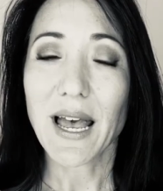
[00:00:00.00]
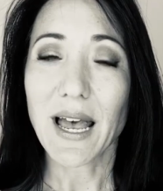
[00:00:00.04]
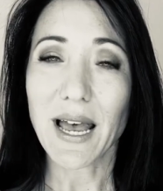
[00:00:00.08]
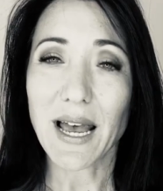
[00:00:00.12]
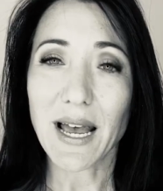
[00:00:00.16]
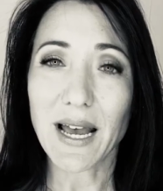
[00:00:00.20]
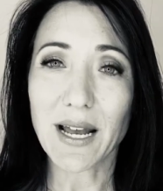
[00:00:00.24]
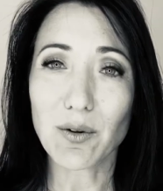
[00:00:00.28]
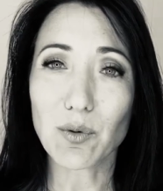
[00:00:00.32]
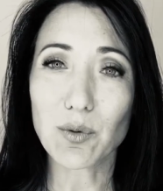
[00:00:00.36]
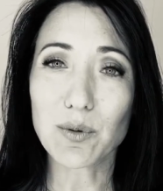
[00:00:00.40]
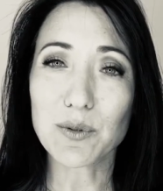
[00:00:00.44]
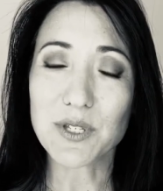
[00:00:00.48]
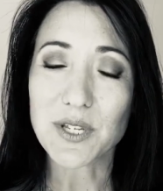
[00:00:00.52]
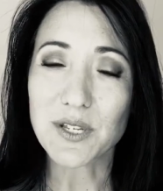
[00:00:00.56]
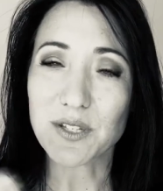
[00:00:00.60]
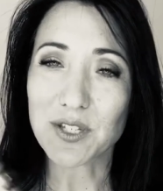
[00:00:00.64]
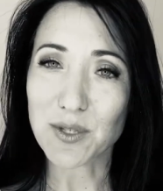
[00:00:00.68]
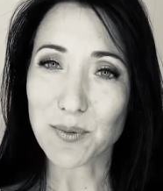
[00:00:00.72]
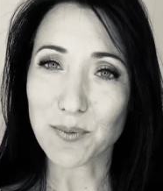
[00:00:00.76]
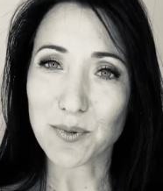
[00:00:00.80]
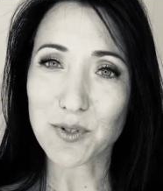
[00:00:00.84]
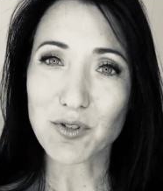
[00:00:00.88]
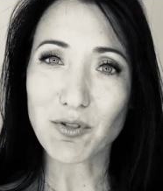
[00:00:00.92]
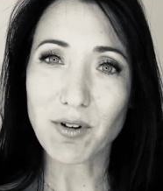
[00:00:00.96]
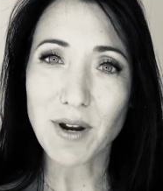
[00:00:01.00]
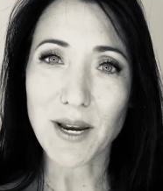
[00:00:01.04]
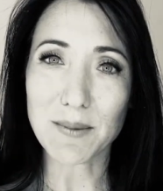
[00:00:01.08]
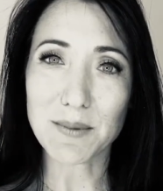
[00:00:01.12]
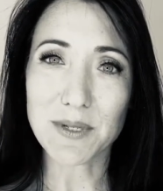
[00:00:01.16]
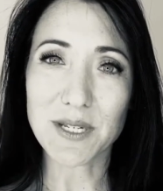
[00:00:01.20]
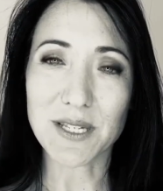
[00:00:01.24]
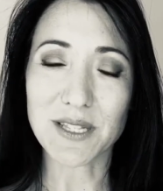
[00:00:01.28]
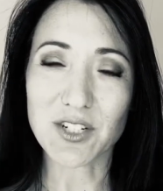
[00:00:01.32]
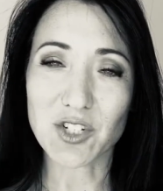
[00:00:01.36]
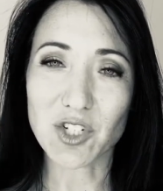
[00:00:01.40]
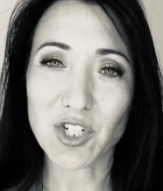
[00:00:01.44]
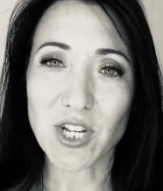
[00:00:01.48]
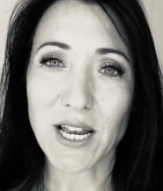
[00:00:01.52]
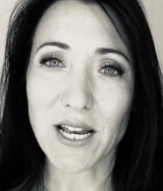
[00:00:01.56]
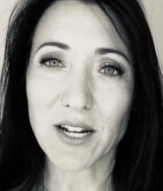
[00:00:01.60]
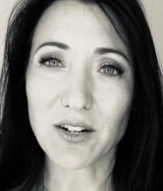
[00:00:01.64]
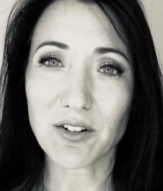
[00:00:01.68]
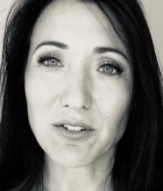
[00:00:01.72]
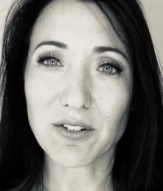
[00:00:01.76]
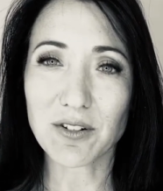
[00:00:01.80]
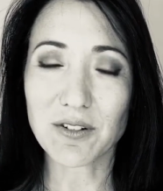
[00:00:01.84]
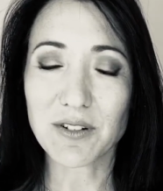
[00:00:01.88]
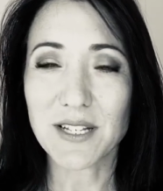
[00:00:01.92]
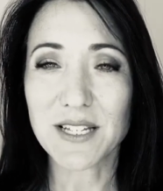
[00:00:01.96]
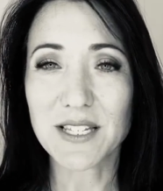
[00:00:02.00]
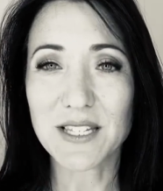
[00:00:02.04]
And also subscribe to the channel,